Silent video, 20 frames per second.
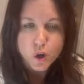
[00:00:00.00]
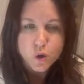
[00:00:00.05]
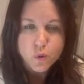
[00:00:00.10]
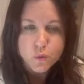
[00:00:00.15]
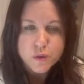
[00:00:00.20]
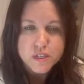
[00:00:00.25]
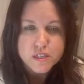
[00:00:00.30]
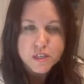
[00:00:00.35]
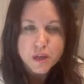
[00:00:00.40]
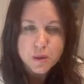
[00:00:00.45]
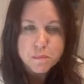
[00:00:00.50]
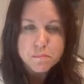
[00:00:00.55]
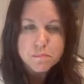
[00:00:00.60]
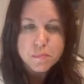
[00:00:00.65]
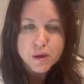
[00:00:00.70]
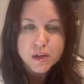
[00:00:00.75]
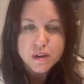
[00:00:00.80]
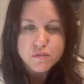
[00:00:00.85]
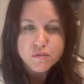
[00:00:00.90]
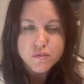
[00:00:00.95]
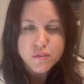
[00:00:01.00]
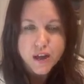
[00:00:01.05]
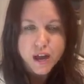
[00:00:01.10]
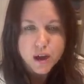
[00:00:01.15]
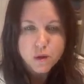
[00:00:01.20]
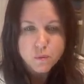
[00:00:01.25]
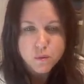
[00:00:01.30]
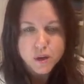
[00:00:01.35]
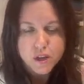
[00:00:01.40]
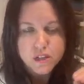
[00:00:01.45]
always above
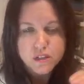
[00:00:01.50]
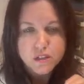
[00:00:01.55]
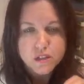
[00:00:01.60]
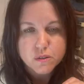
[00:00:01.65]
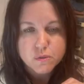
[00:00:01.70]
that one.